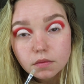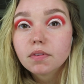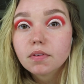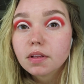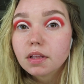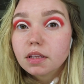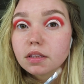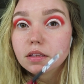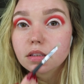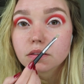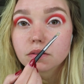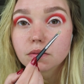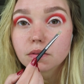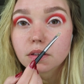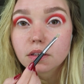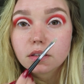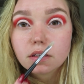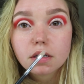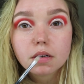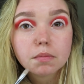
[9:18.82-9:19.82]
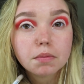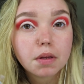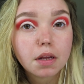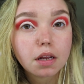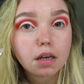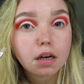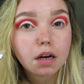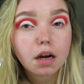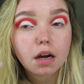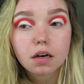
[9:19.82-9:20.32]
I feel like this one ended up
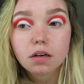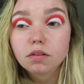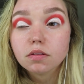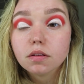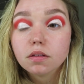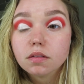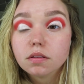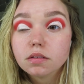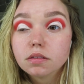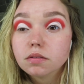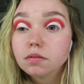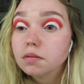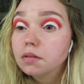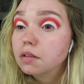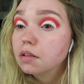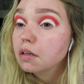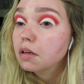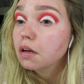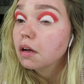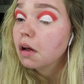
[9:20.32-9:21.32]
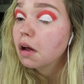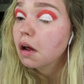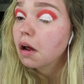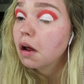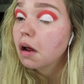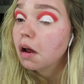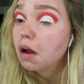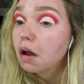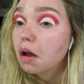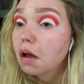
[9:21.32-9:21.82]
getting higher than this one.
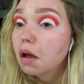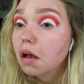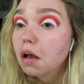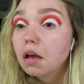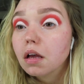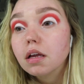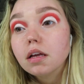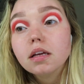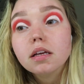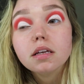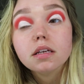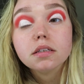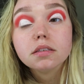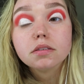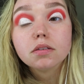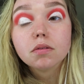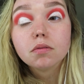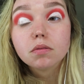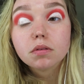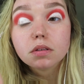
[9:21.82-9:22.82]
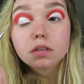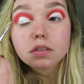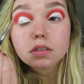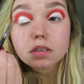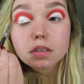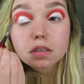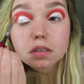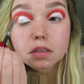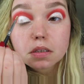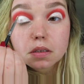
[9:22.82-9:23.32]
It totally
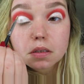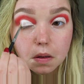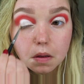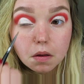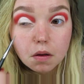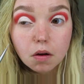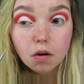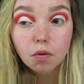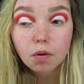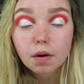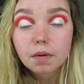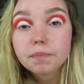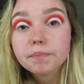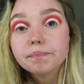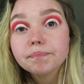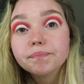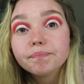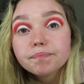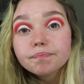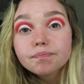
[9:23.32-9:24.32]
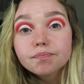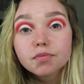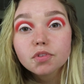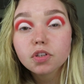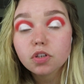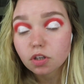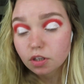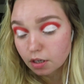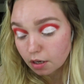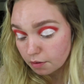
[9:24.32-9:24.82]
did. Oh well.
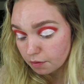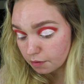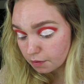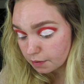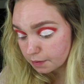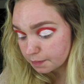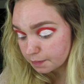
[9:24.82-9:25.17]
Good enough.